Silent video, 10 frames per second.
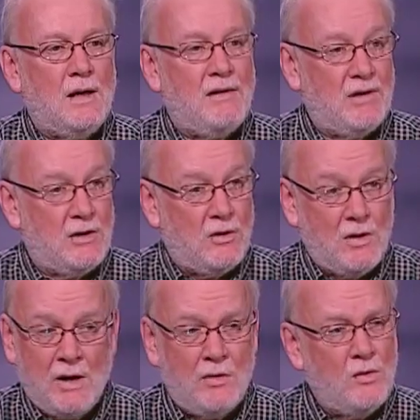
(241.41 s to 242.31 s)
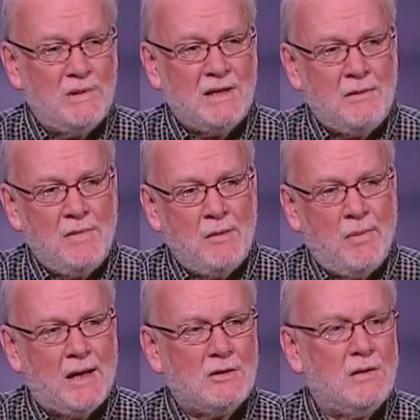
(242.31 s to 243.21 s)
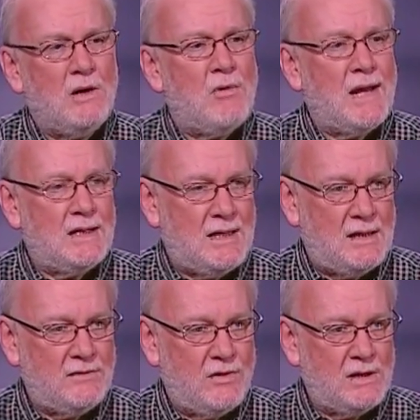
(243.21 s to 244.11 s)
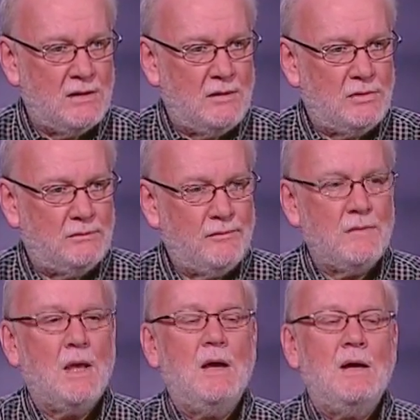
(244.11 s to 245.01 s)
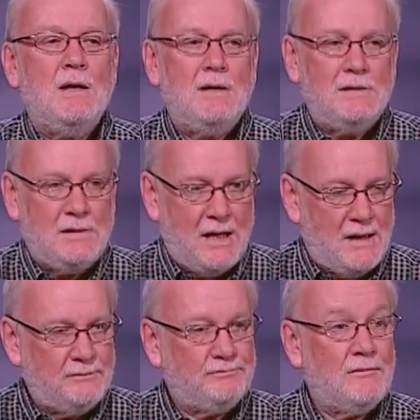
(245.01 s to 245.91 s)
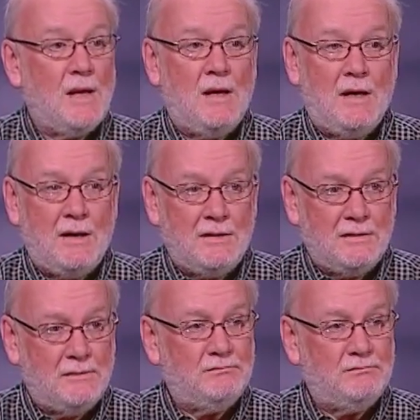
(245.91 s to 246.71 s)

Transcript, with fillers: uh, having an enormous im impact on the orangutans, for example. Sure, or the hunter-gatherers, yeah. the, yeah. the uh,